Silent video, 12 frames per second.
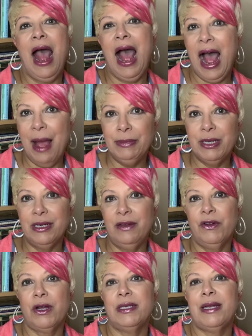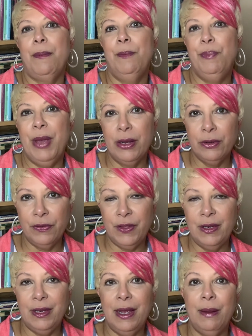I'm delivered because I'm better
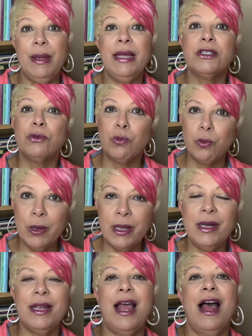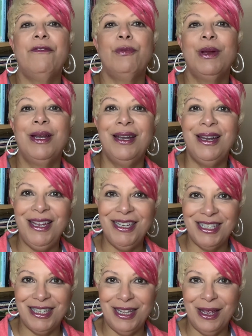than them. It's really, I've
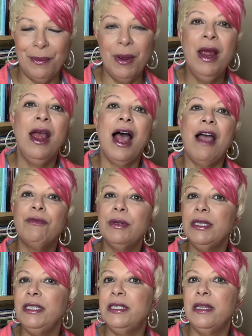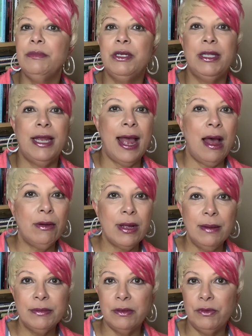released them. I've released them to the
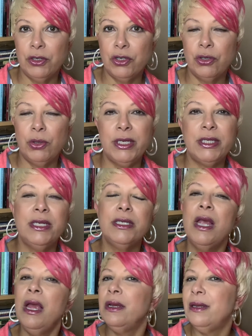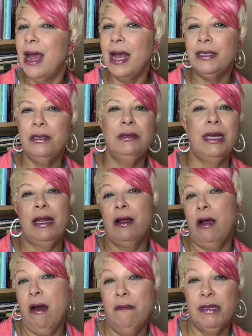outcomes of their choices, not to like
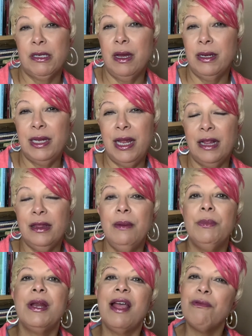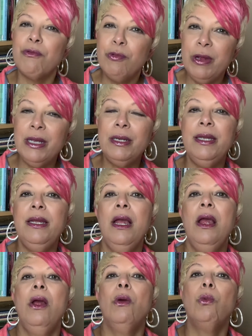karma's going to get them, but I've really
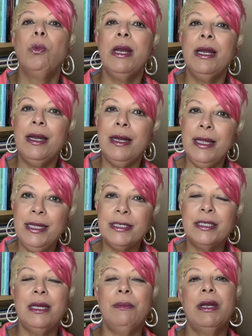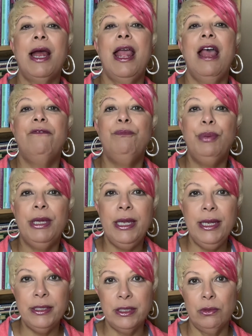released them, and I have
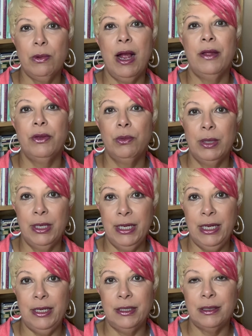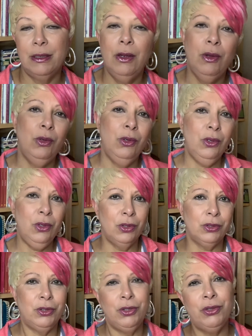peace around the release. Ooh,
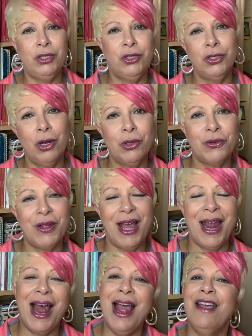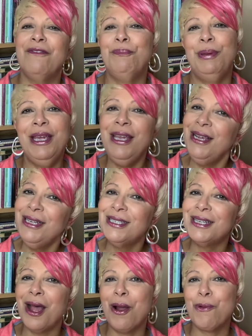you should journal that. I have
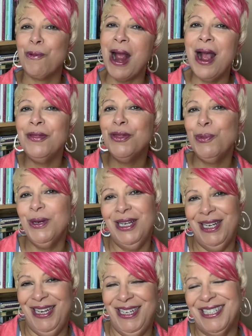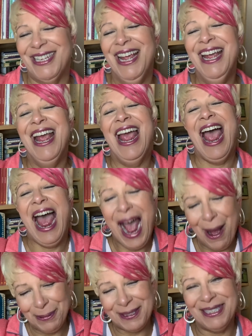peace around the release.
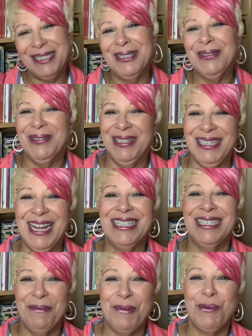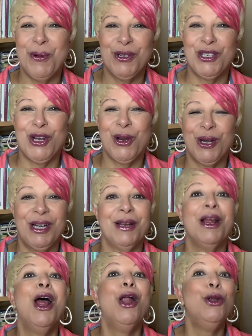Absolutely. That's something worth
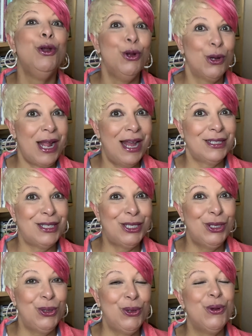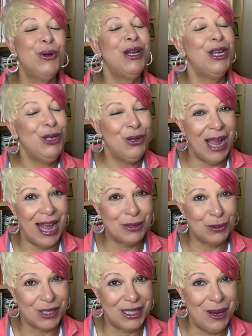journaling. Look out soon. You guys
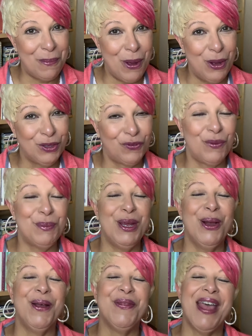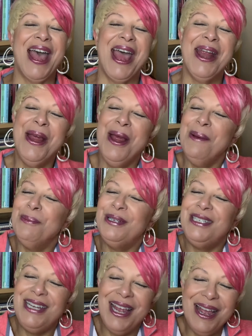will see a post from me on that.
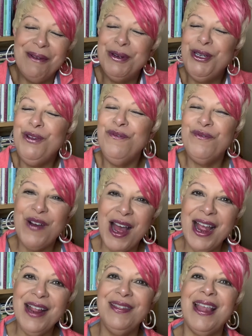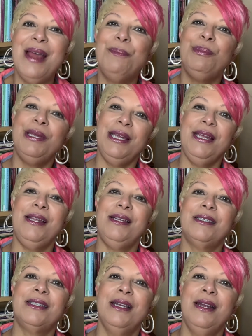But yeah, when you find that peace